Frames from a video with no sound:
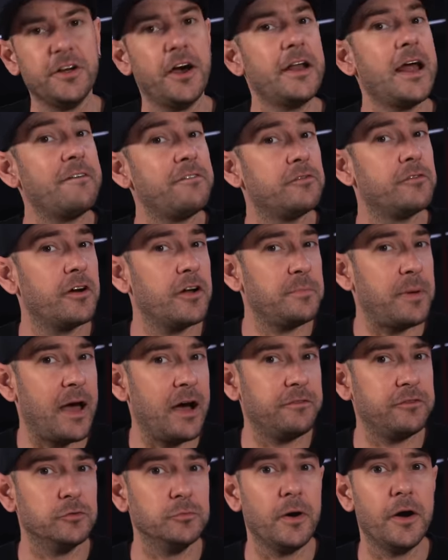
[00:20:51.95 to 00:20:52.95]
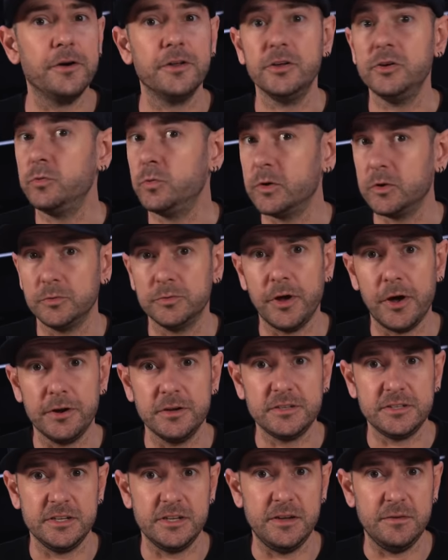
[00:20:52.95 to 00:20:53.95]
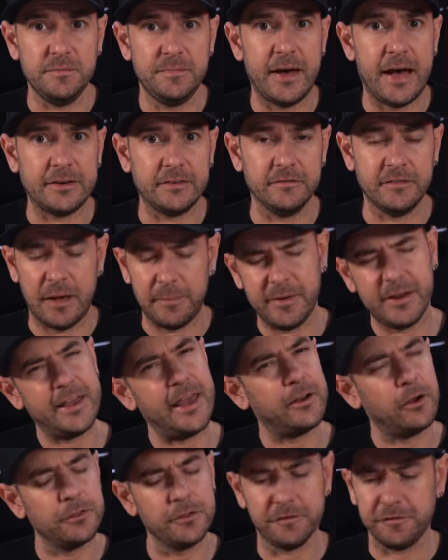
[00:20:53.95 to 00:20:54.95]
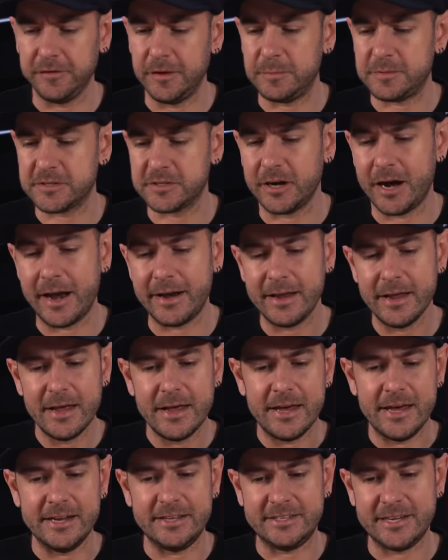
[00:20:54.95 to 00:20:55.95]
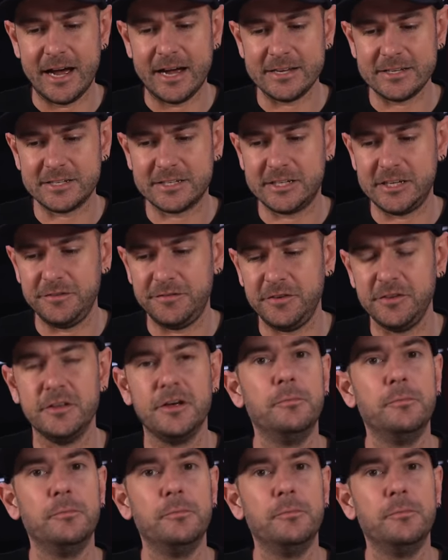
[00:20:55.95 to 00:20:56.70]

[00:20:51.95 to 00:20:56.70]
don't have a very powerful motor, you will notice the impact of that. But again, on the flip side, it does give you